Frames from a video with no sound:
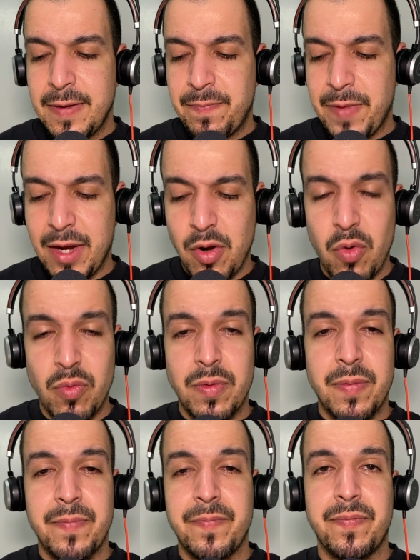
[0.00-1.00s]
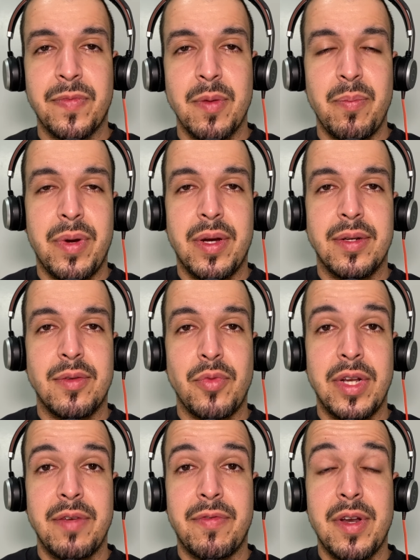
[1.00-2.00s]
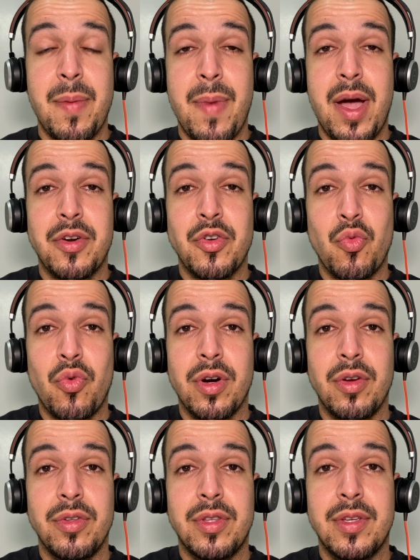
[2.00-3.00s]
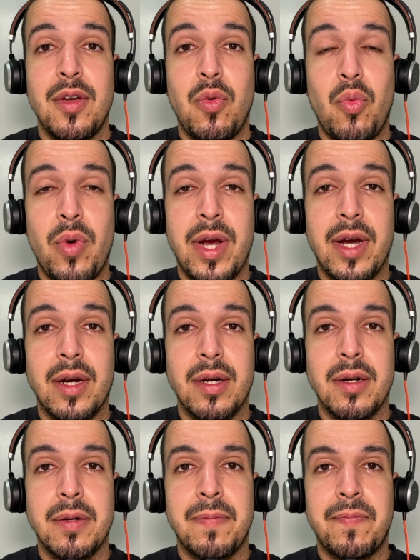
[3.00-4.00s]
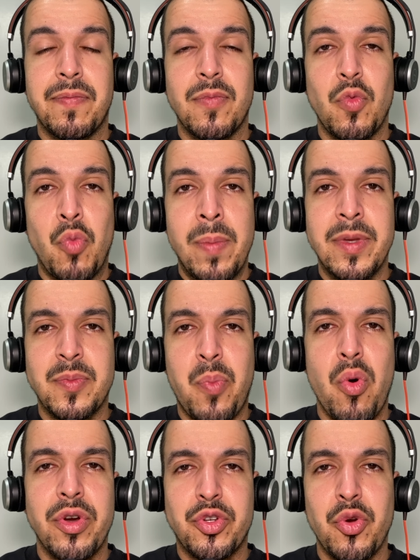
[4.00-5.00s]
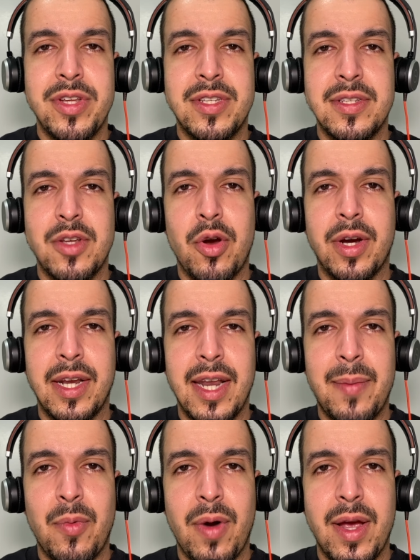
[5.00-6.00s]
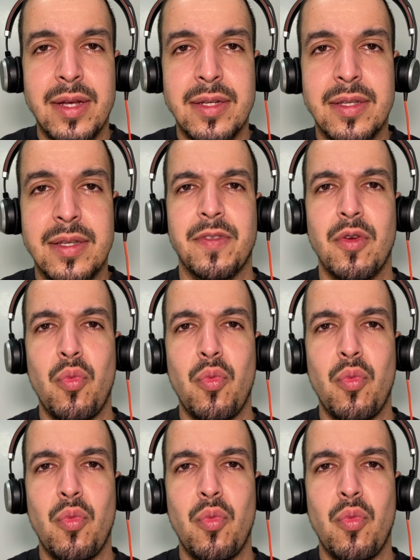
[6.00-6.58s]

I don't. But we live in a modern world where women's poor choices are glamorized.